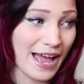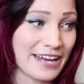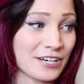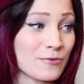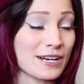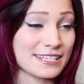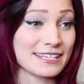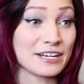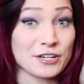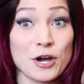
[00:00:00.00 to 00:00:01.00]
I didn't want to
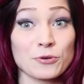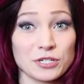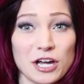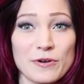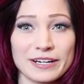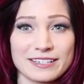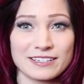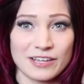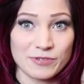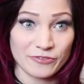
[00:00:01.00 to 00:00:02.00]
say no to going just
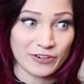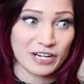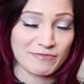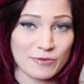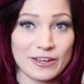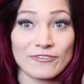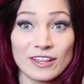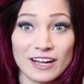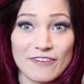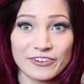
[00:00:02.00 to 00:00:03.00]
because I was afraid of my wig
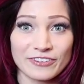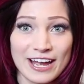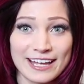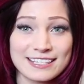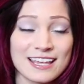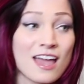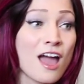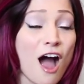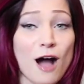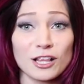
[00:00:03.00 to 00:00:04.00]
falling off on rides.
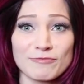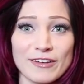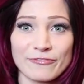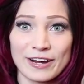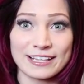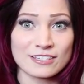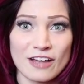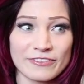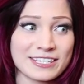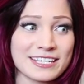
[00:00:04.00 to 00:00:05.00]
All of my friends
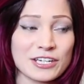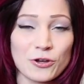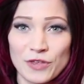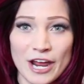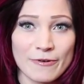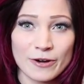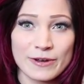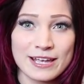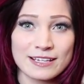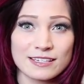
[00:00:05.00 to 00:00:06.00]
obviously know that I wear
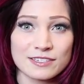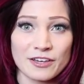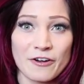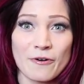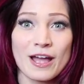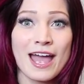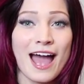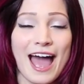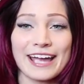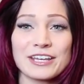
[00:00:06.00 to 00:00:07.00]
wigs, so
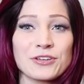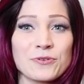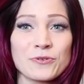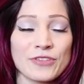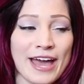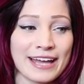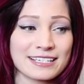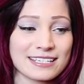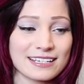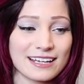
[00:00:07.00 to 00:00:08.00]
I knew
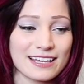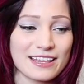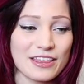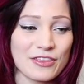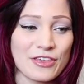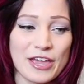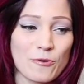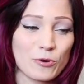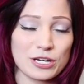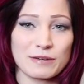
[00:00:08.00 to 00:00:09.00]
that
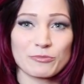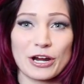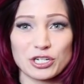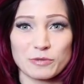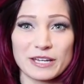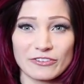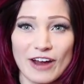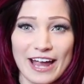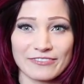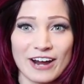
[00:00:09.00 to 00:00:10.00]
they wouldn't pressure me to
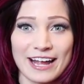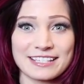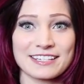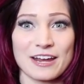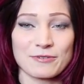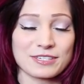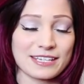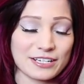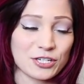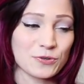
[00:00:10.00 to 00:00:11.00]
ride rides that I
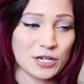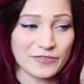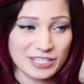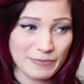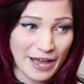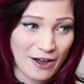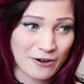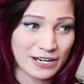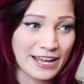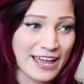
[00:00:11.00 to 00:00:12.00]
was like too nervous
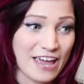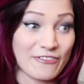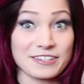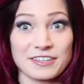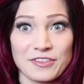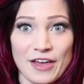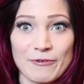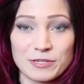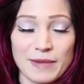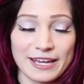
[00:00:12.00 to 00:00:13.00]
about if I said that
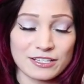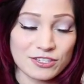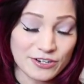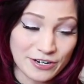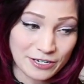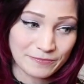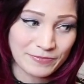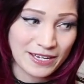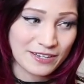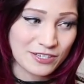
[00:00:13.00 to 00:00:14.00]
that was my concern.
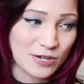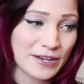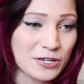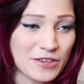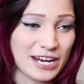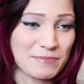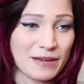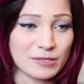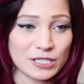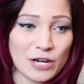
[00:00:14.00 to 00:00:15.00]
So I knew that I'd be
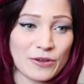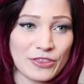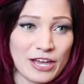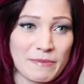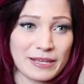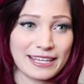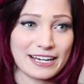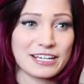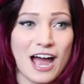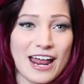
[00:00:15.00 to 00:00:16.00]
able to go with them and
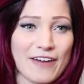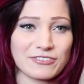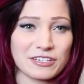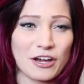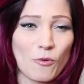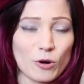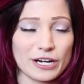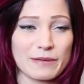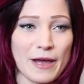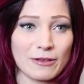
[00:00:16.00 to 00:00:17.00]
like not have to
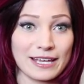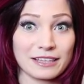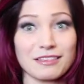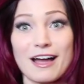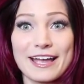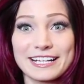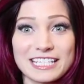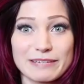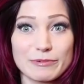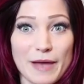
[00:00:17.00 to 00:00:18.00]
worry about like lying to
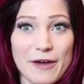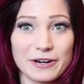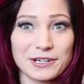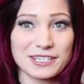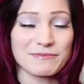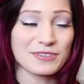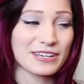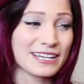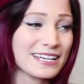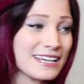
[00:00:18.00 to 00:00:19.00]
them about it or
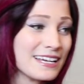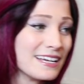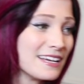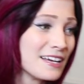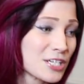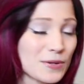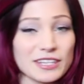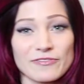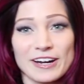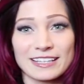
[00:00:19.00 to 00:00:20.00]
something so
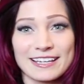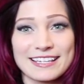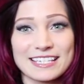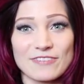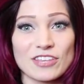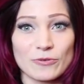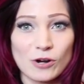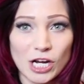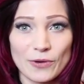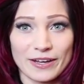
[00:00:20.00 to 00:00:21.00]
at the very least, if they were
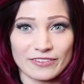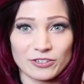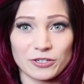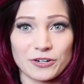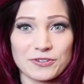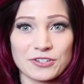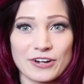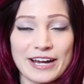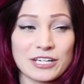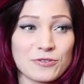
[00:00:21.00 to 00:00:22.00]
all going on a roller
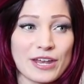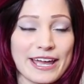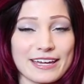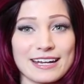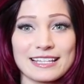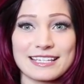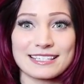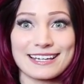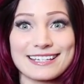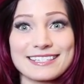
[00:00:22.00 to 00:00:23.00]
coaster, I knew that I could at
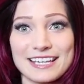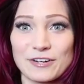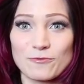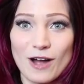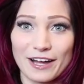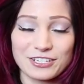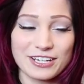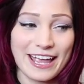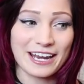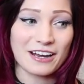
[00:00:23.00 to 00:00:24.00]
least like sit and
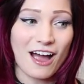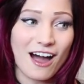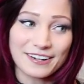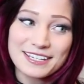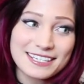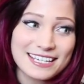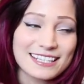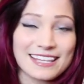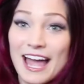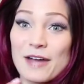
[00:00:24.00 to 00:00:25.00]
watch. And honestly,
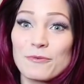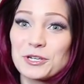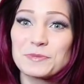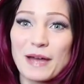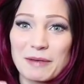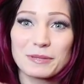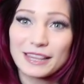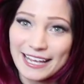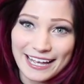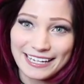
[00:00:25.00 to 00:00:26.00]
that was my
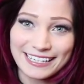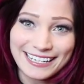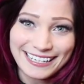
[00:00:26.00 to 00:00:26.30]
plan.